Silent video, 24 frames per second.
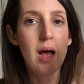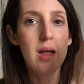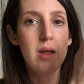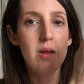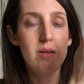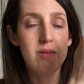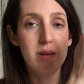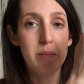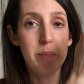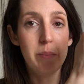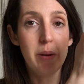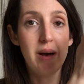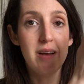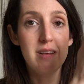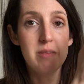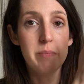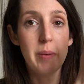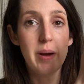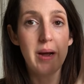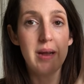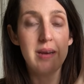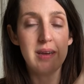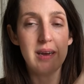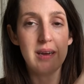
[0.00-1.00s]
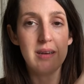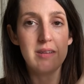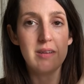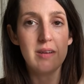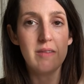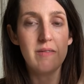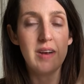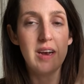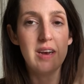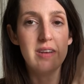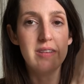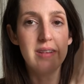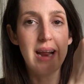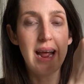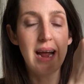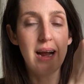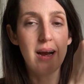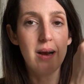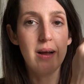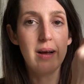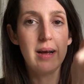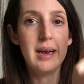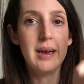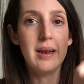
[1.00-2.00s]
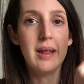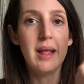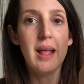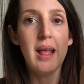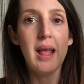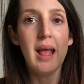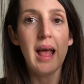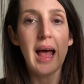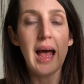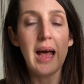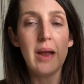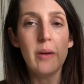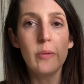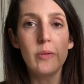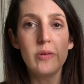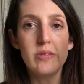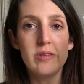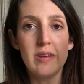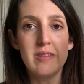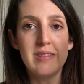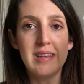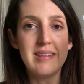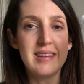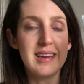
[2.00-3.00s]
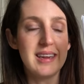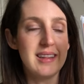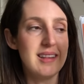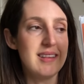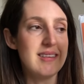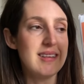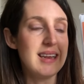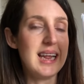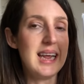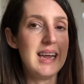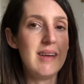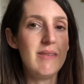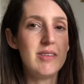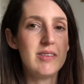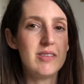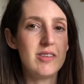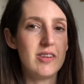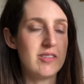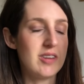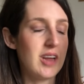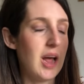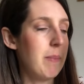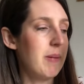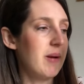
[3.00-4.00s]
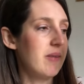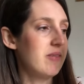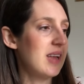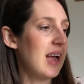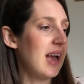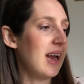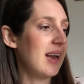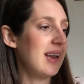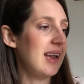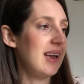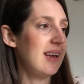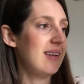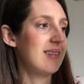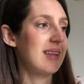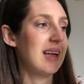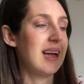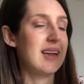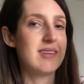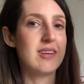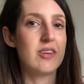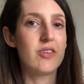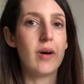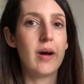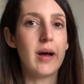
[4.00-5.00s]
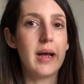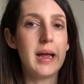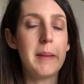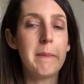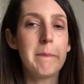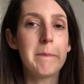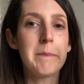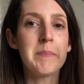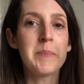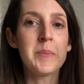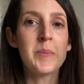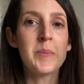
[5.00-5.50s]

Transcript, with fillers: using bias binding to finish the neckline and also setting in the sleeves, just a couple of techniques there to try.